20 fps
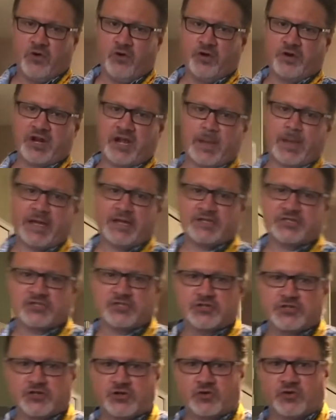What I like
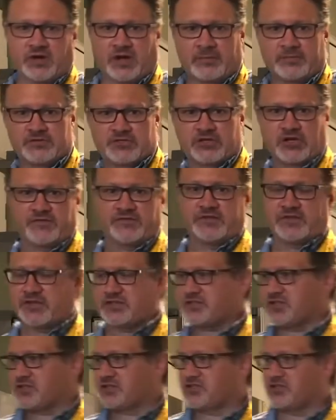to do when I'm serving
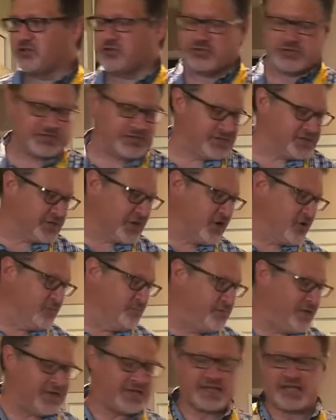this to students is I'll
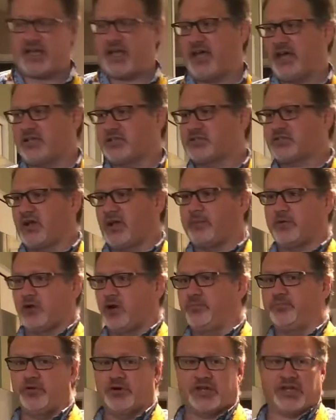make it ahead of time and
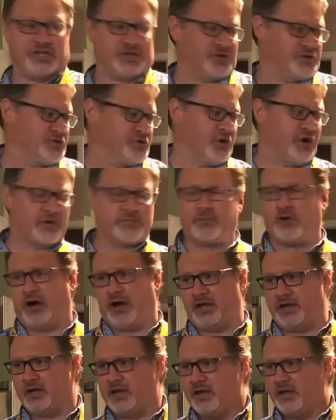I'll put it in a crock
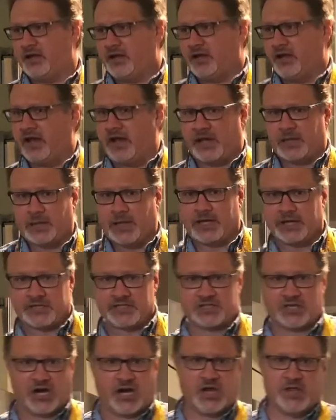pot and let it
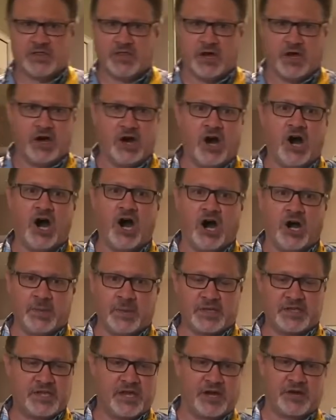sit on
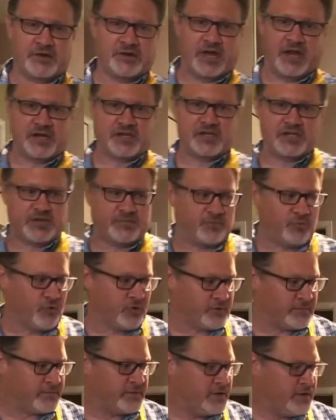the counter and keep
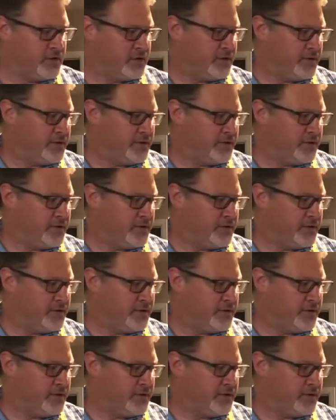warm.